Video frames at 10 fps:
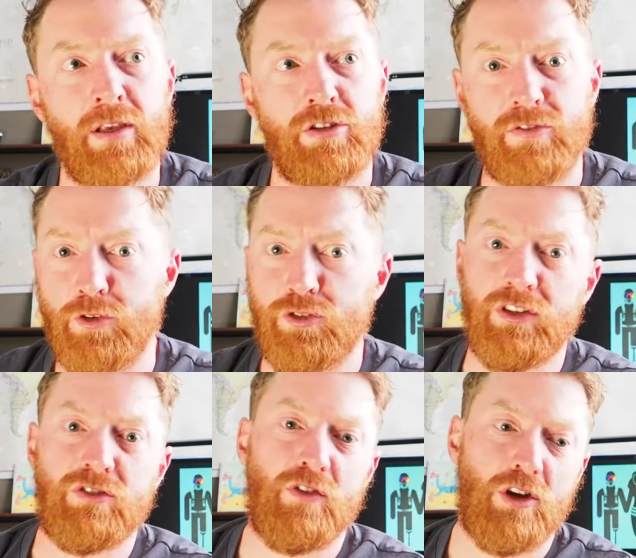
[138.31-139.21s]
So first
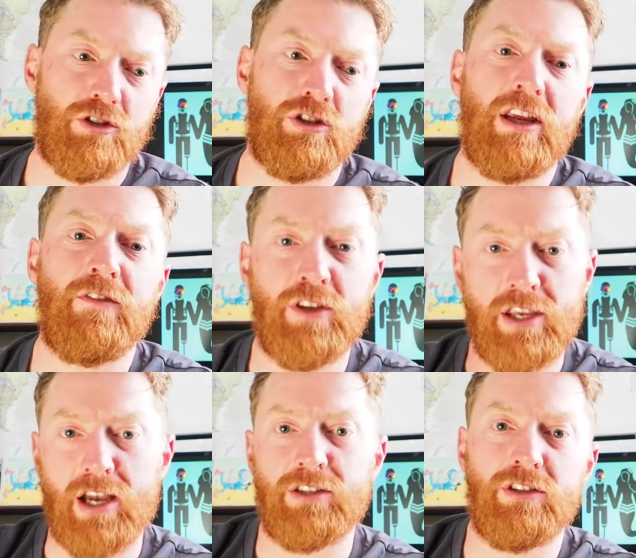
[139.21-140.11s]
things first, if you
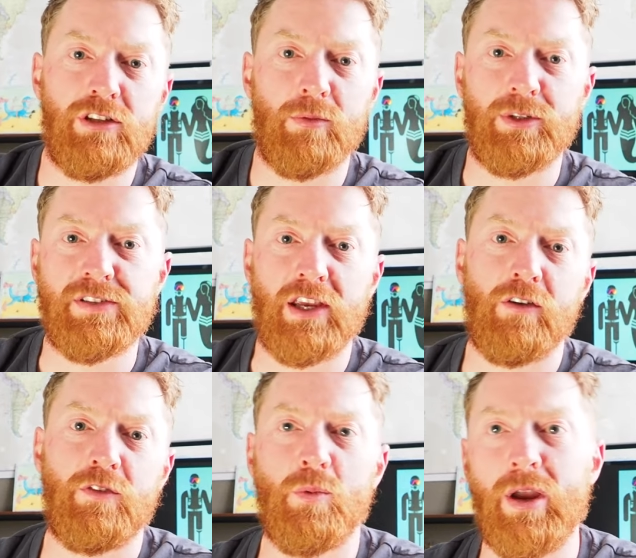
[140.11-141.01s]
can, you normally take
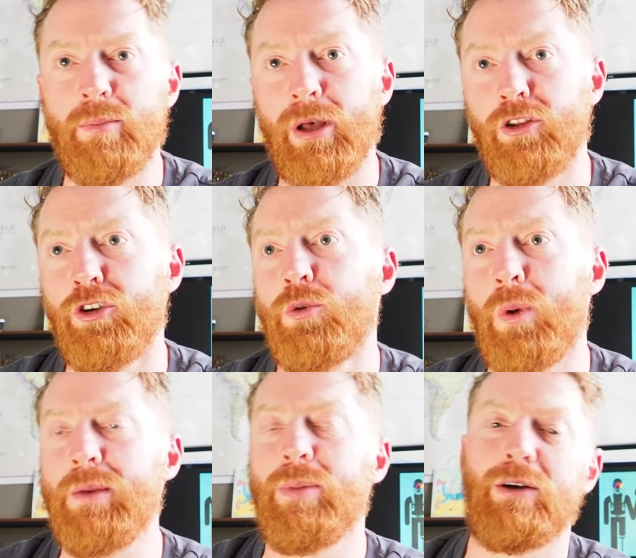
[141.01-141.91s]
off your weight belt or your
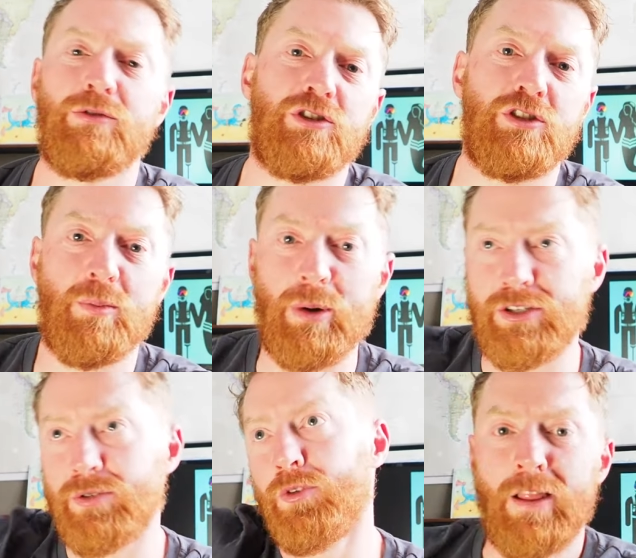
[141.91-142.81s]
weight pouches and you pass
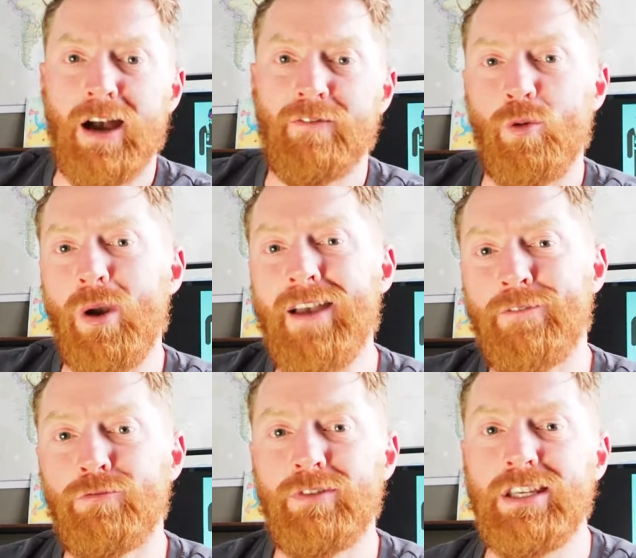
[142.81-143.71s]
them up. And for
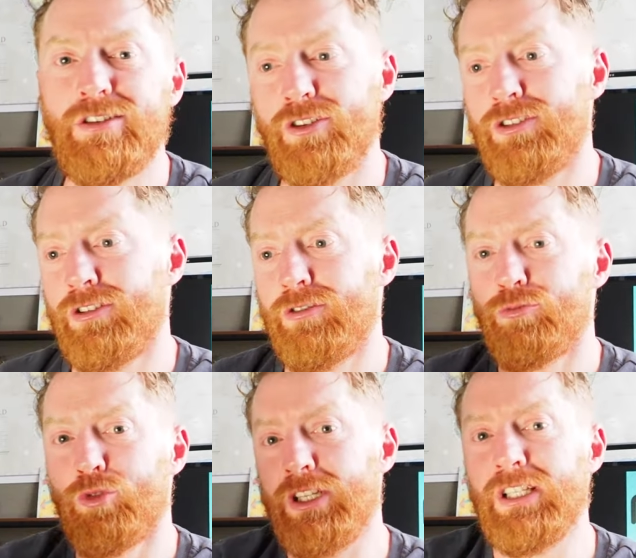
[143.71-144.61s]
whatever reason,
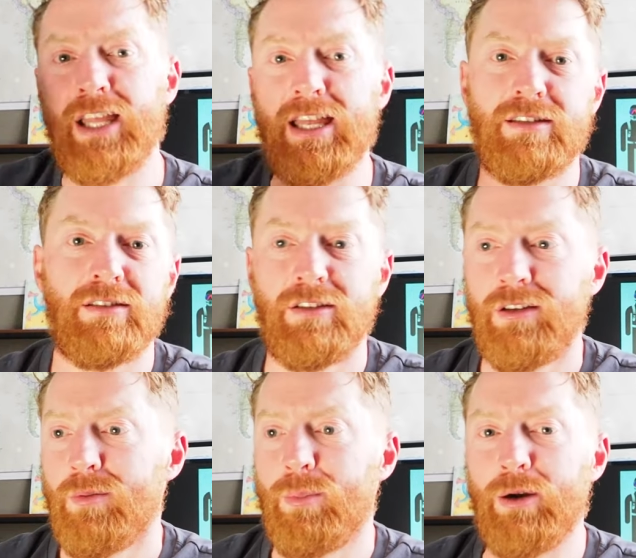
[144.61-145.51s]
one of your lead
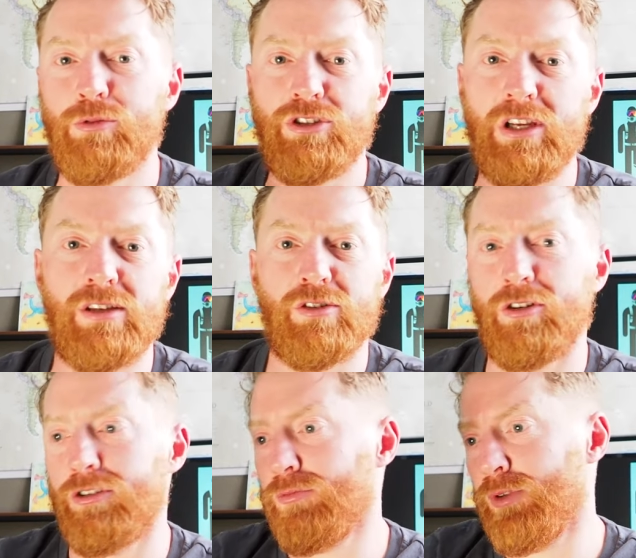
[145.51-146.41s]
pouches
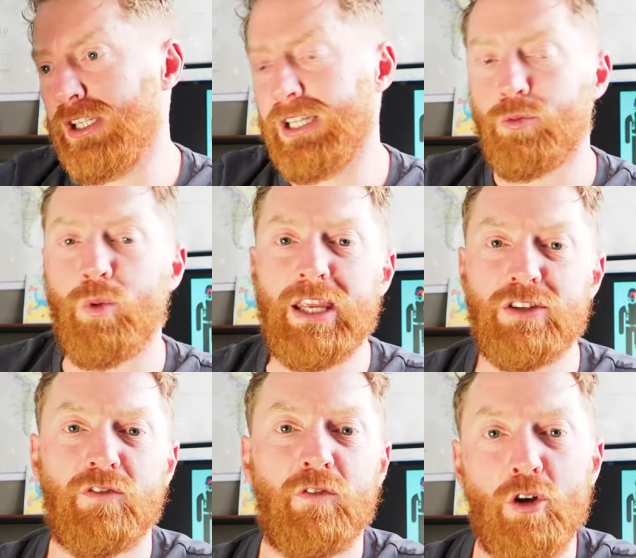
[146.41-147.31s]
or one of your lead
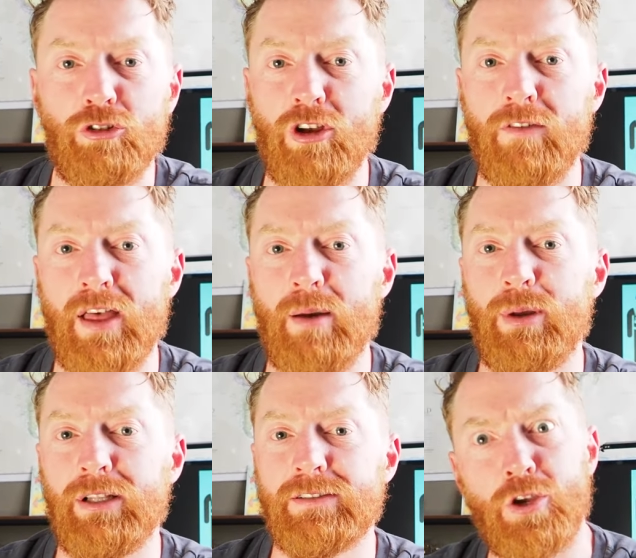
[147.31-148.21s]
weights falls off that
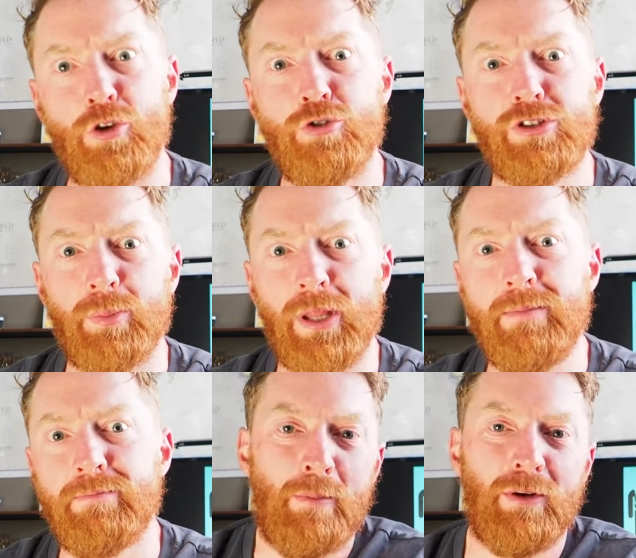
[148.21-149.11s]
belt, who's to
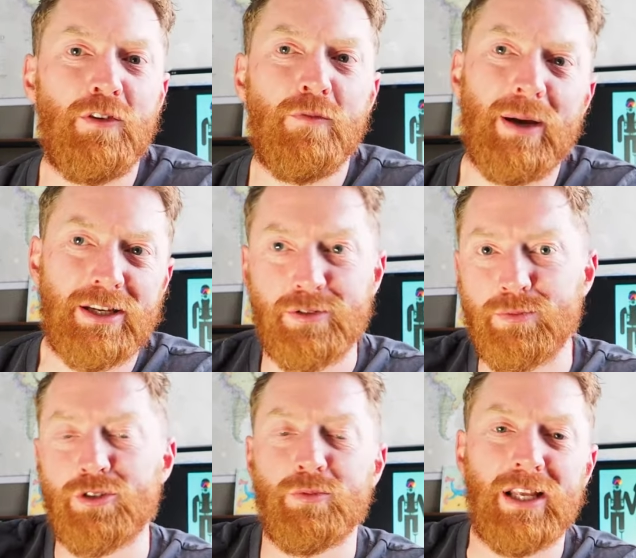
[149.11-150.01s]
blame? But if you've passed them
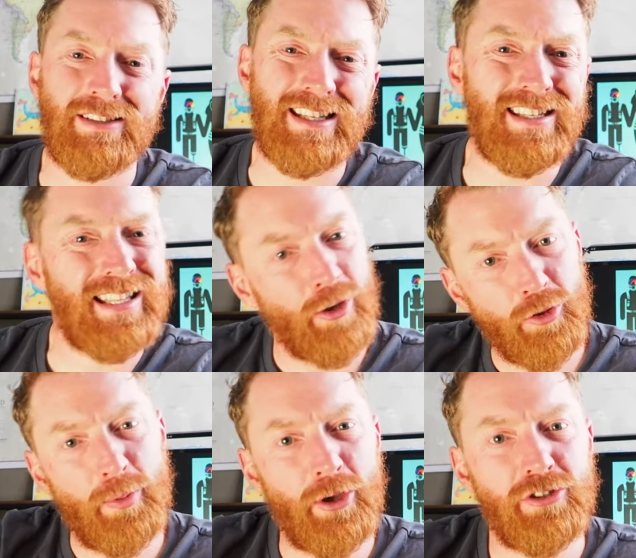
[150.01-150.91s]
to someone else, is it that
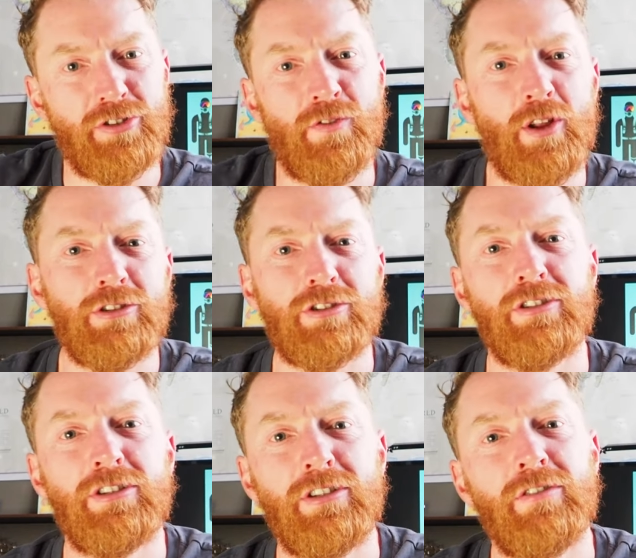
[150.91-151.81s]
other person's fault
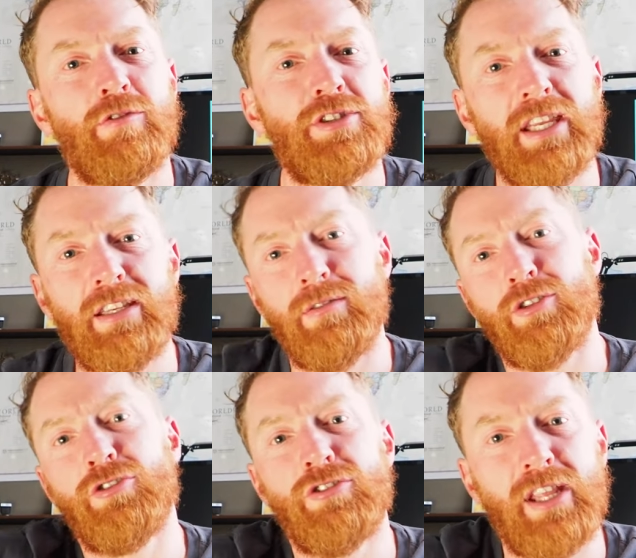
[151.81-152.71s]
for taking, as
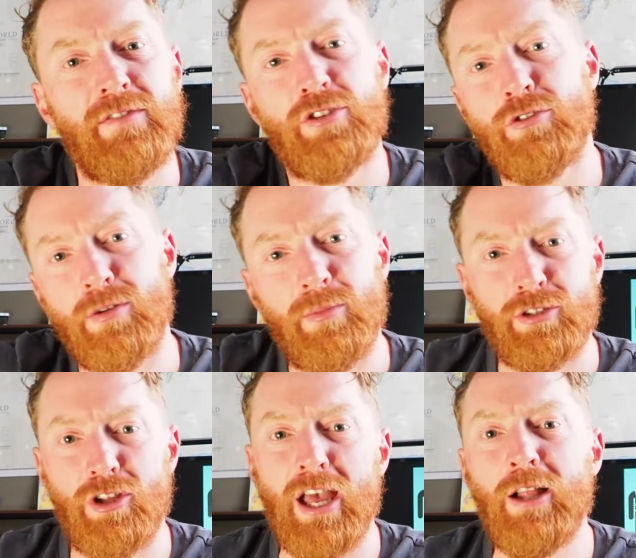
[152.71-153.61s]
soon as they've taken,
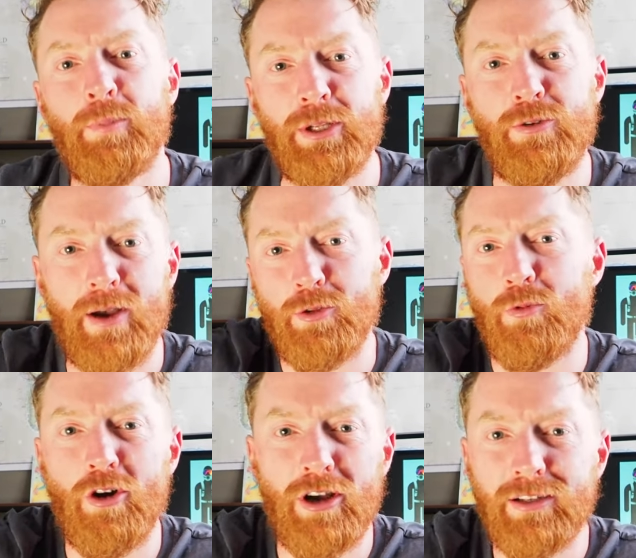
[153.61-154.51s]
they're helping you out the
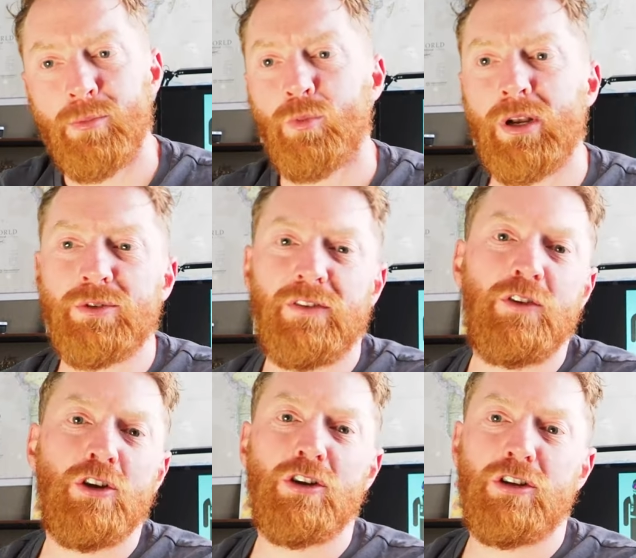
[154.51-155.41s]
water? What happens if
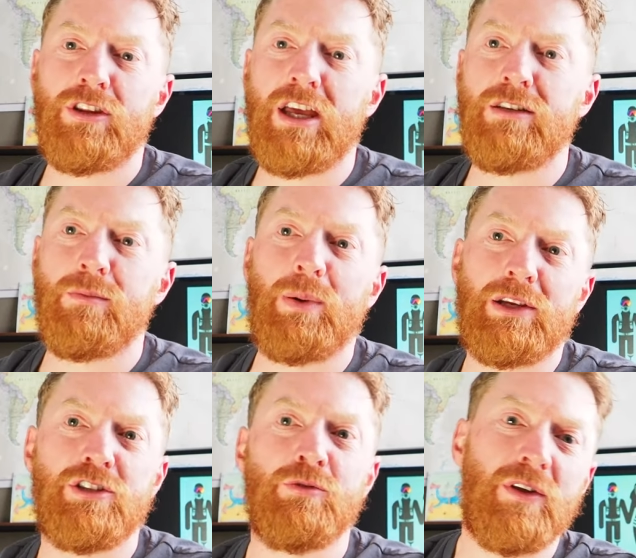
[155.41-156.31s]
you're then
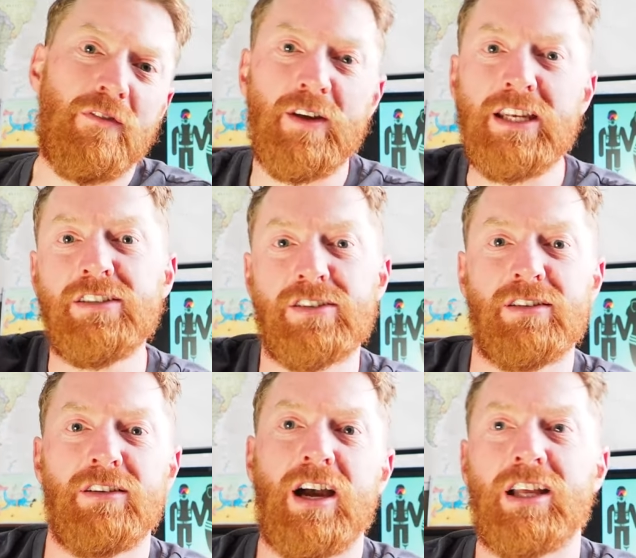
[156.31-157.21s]
passing up your
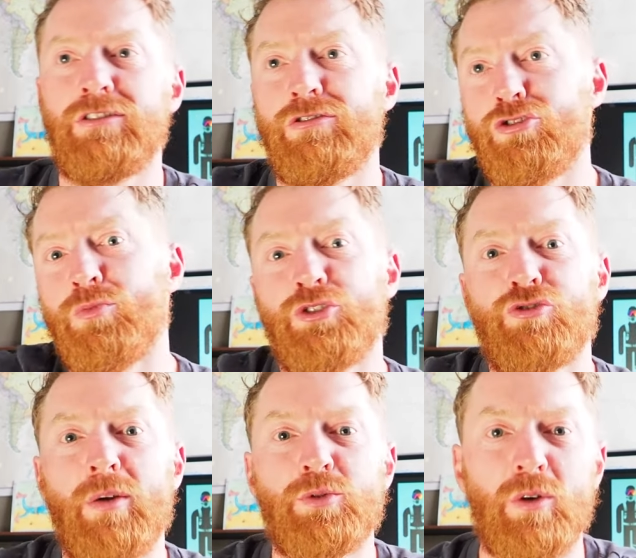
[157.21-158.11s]
fins and someone
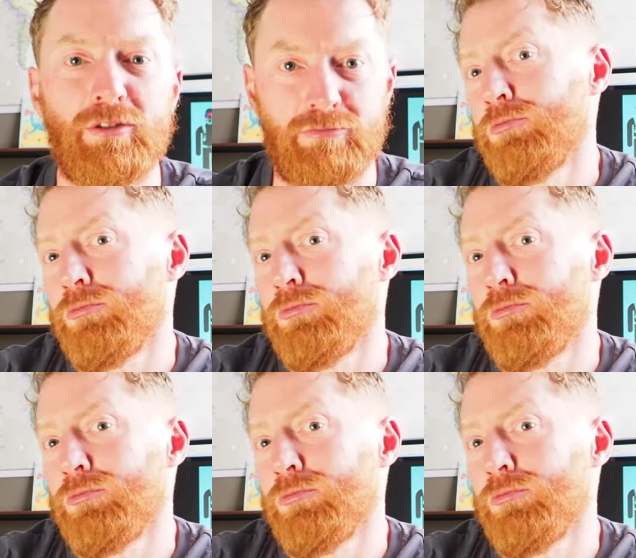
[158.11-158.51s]
drops one?